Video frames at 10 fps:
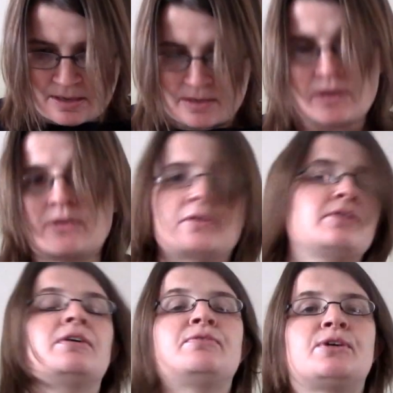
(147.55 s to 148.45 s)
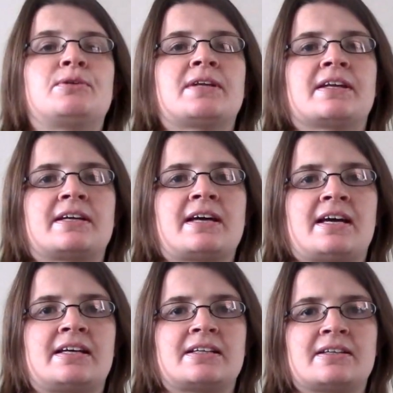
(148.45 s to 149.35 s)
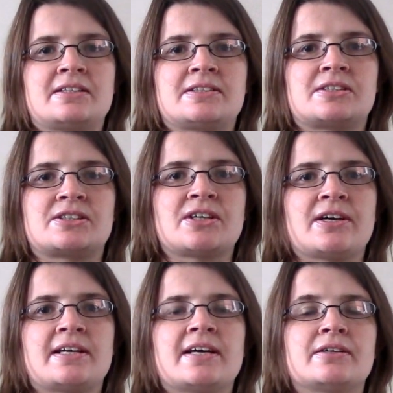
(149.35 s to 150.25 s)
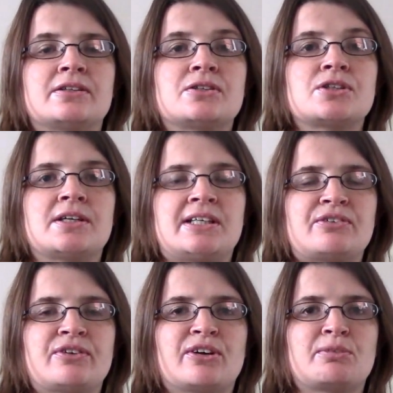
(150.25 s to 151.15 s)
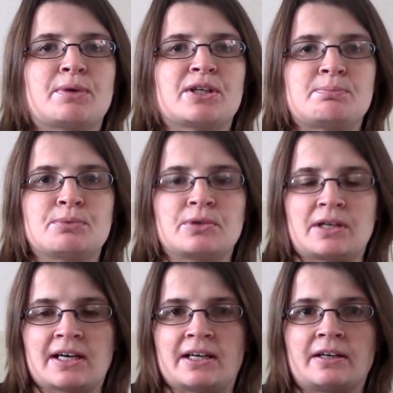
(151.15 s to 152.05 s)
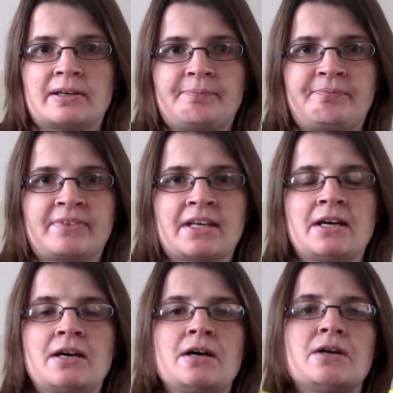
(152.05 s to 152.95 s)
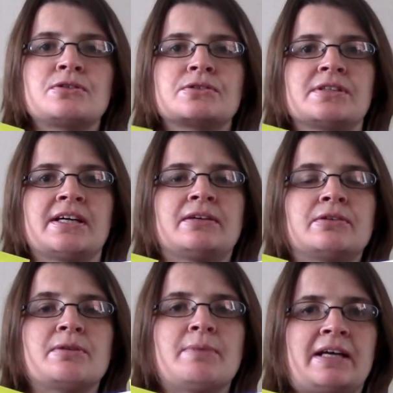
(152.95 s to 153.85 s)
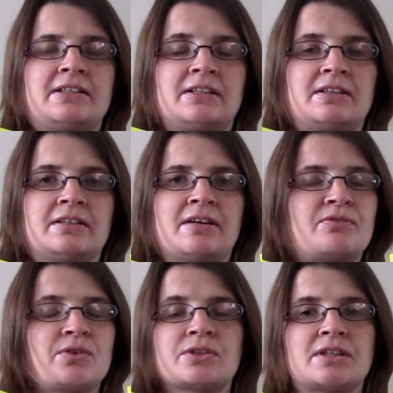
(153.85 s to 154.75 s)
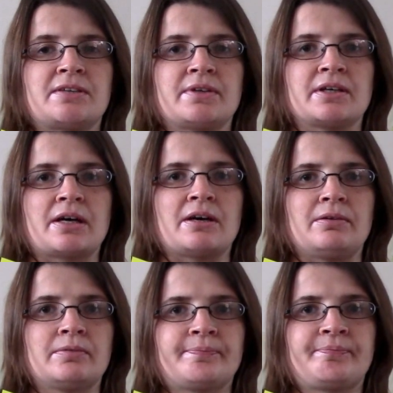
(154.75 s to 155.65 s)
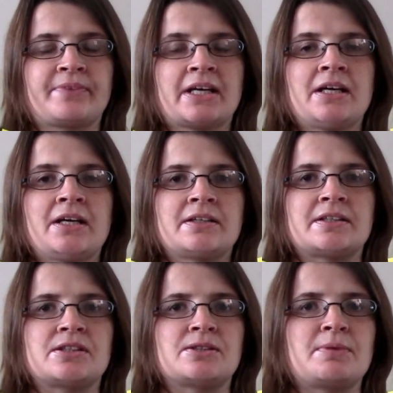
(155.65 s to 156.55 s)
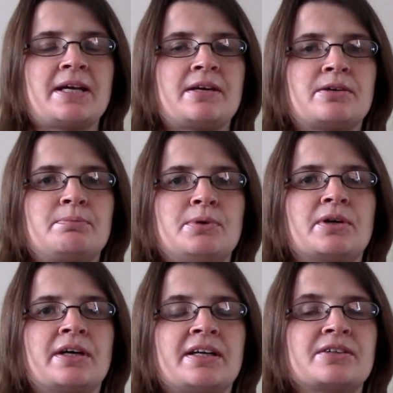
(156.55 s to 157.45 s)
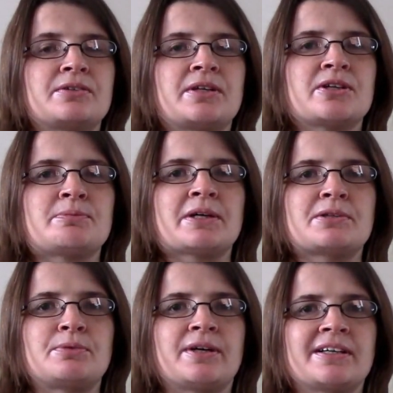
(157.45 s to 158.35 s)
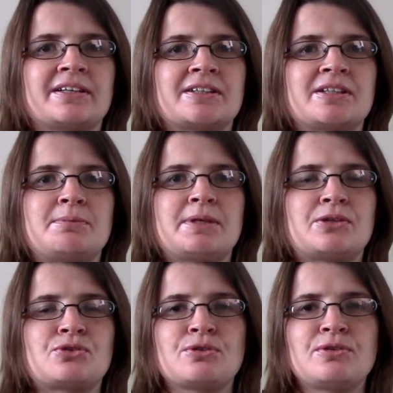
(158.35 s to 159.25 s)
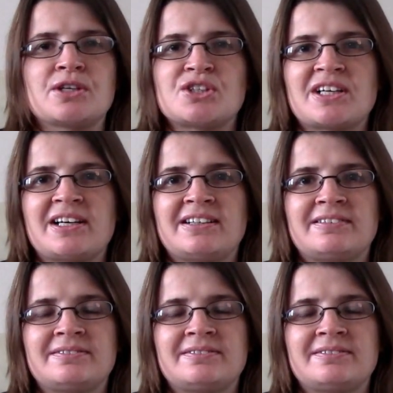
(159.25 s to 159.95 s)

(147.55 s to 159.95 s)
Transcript: you couldn't avoid without the cake. Now this is a cider and Chinese 5-spice bundt cake. Doesn't that look amazing? I've got to give it a go. This is a really good book, and it sort of goes back to what I consider to be the true Nigella.